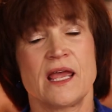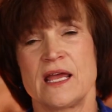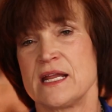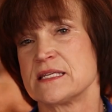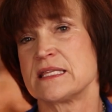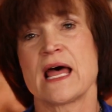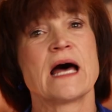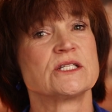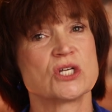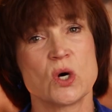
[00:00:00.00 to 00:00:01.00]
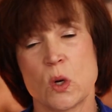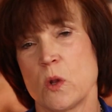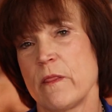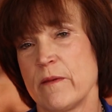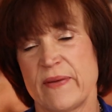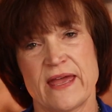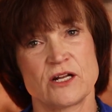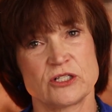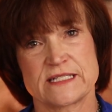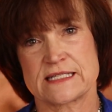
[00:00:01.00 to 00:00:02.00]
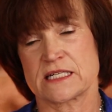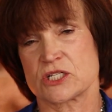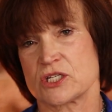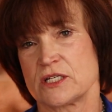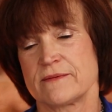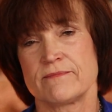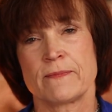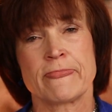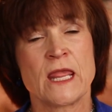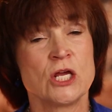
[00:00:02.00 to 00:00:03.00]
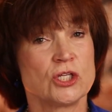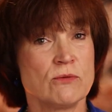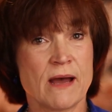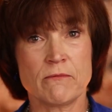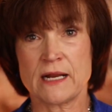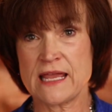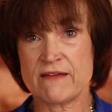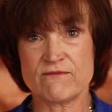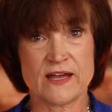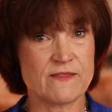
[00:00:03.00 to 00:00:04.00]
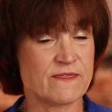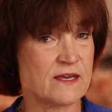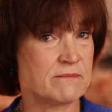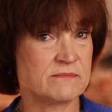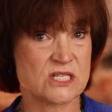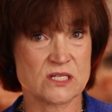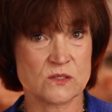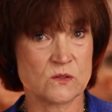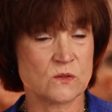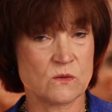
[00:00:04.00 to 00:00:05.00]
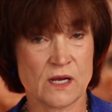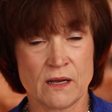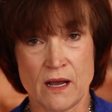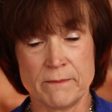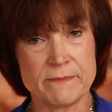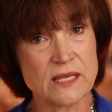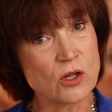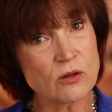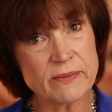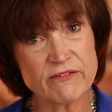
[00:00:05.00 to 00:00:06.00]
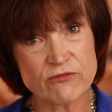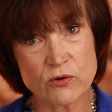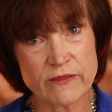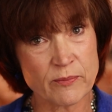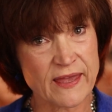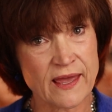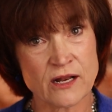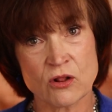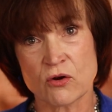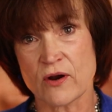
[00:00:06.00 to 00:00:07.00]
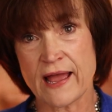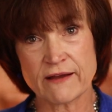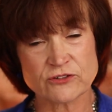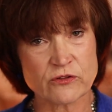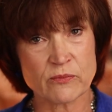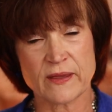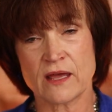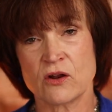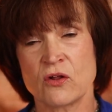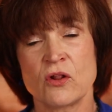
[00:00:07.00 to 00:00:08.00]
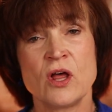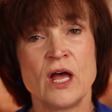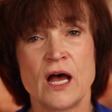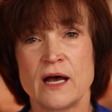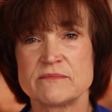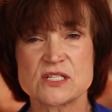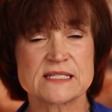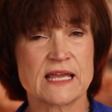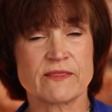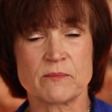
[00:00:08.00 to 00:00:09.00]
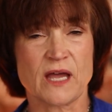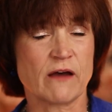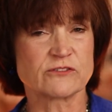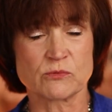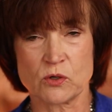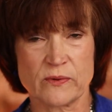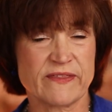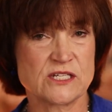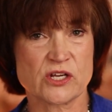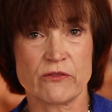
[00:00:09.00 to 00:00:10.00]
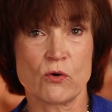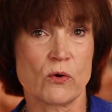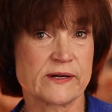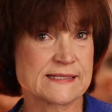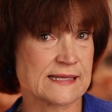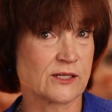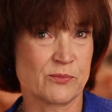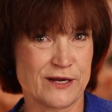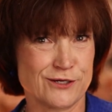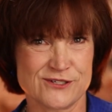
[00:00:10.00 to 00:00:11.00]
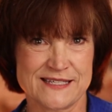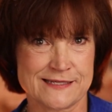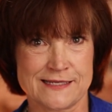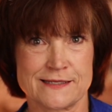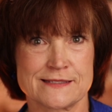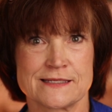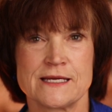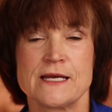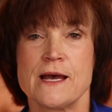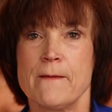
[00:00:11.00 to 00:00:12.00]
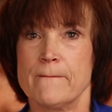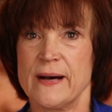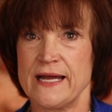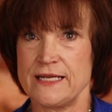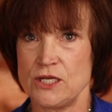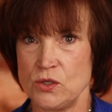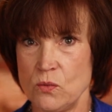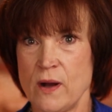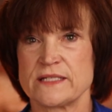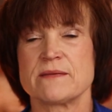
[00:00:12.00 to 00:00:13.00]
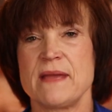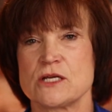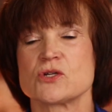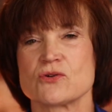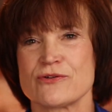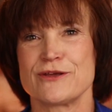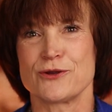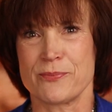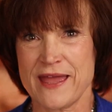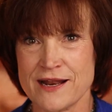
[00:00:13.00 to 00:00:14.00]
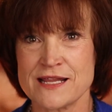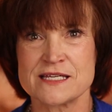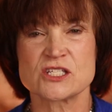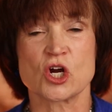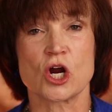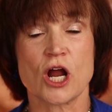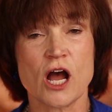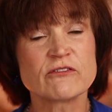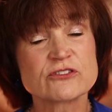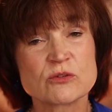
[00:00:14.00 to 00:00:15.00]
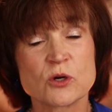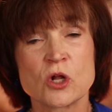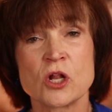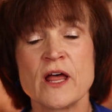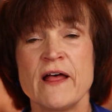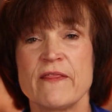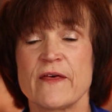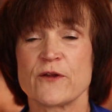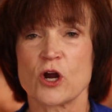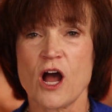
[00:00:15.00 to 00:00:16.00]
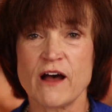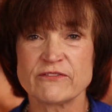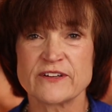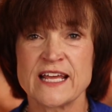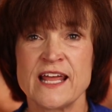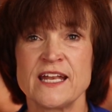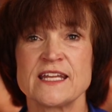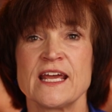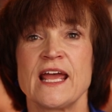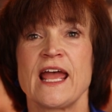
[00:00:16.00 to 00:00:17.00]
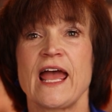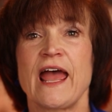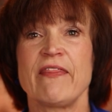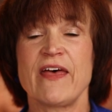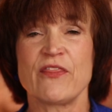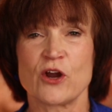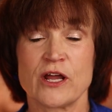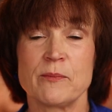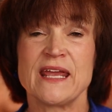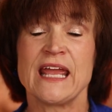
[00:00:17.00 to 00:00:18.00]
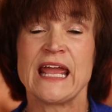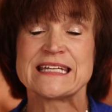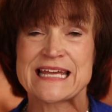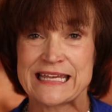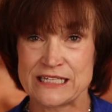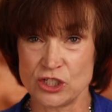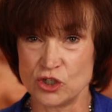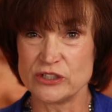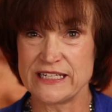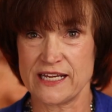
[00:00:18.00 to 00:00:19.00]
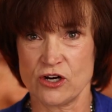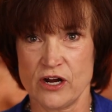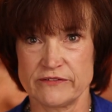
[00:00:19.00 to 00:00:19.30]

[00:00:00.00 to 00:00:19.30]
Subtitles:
It is not to hold the panel discussion. You might want to invite them to a meal before the panel or after the panel, just to get them comfortable with each other or to celebrate your success. But you want to make sure that your panelists are comfortable, that they're confident, and that they're going to be taken good care